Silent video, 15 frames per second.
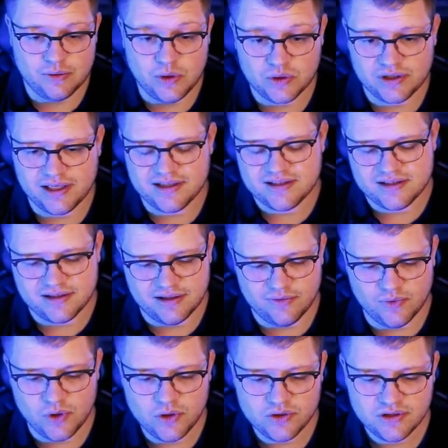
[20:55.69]
route gets
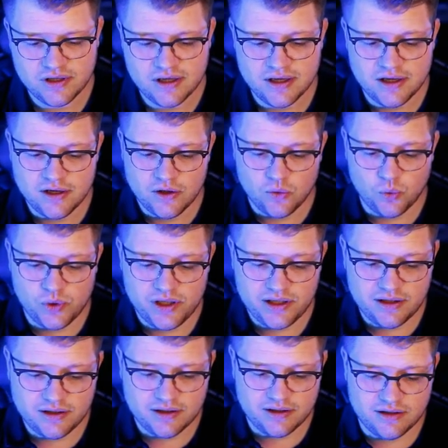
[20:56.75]
invoked.
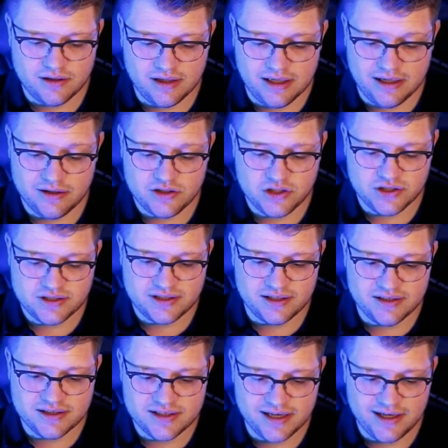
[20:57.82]
We are just
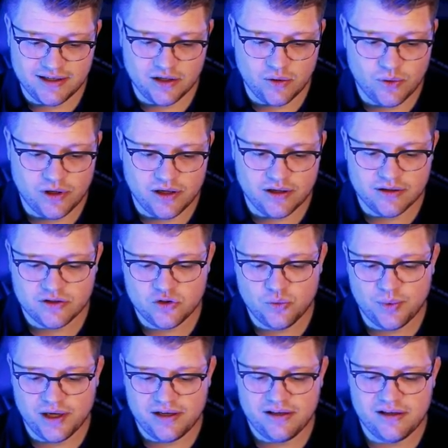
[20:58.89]
inside our
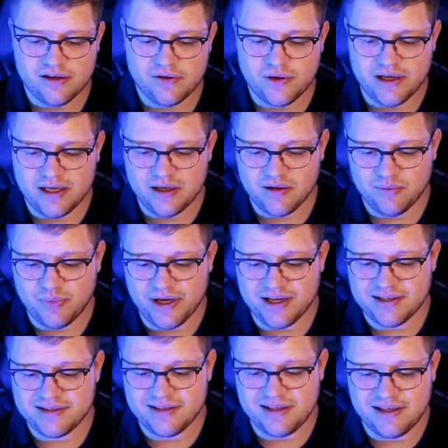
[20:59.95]
two-pane here and
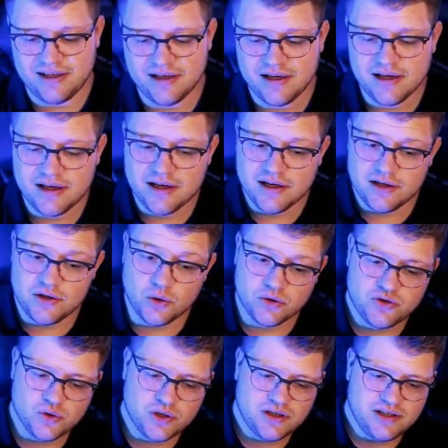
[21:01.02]
pass the
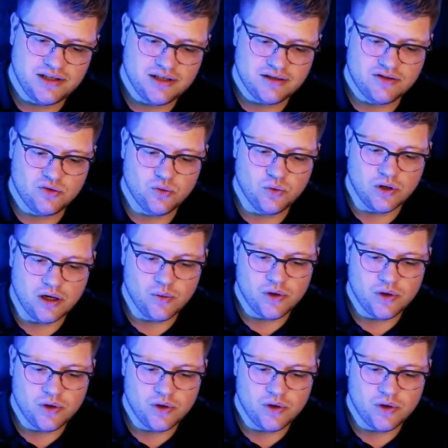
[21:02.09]
node UID to